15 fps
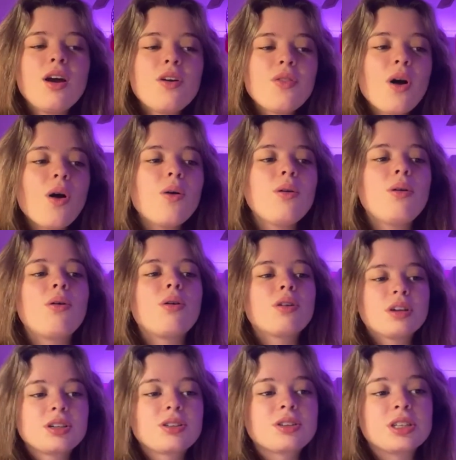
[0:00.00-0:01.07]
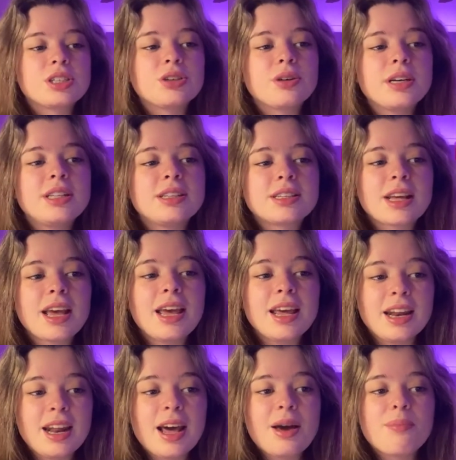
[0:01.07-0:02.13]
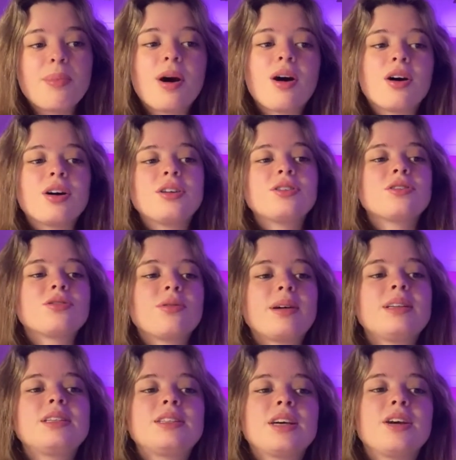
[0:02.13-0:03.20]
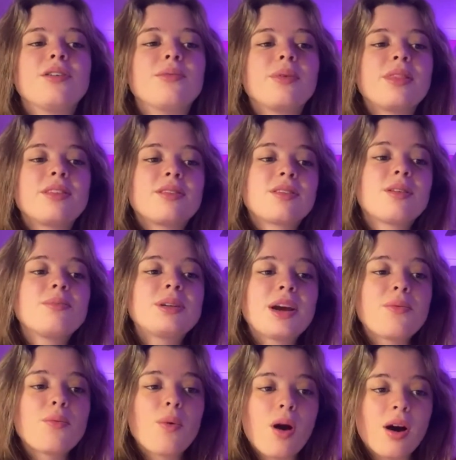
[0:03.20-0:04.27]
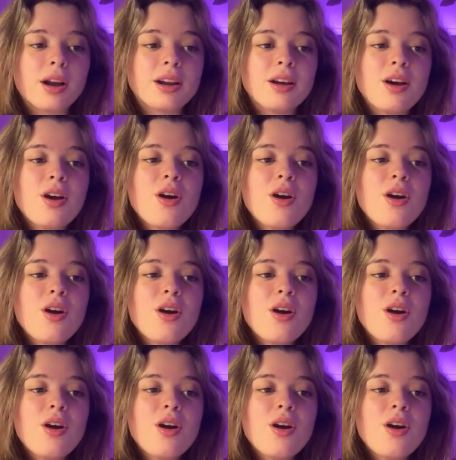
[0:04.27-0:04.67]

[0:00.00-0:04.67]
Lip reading: The whole orchestra joins in at bar 122 with the subject 1,